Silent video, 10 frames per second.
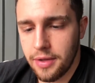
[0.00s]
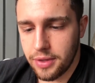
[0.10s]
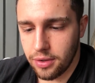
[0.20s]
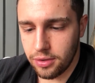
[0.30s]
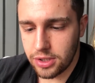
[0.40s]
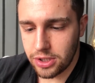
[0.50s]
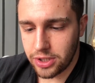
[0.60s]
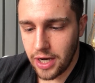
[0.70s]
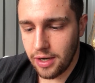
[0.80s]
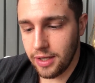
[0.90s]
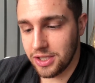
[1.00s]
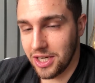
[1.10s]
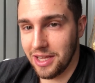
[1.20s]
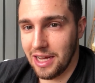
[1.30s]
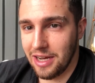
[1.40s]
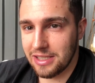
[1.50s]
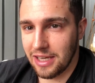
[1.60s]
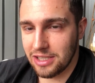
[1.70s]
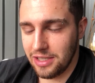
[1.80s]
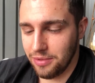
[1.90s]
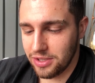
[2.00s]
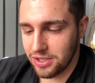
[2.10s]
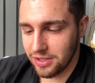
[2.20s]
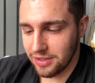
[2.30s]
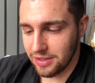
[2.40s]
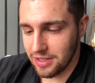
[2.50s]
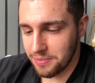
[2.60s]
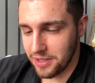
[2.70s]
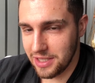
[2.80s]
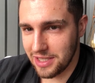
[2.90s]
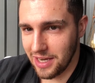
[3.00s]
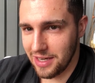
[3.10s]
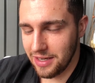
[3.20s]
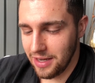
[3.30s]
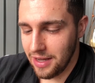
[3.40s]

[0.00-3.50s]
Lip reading: They're all just strangling each other out, actually, which is pretty sad.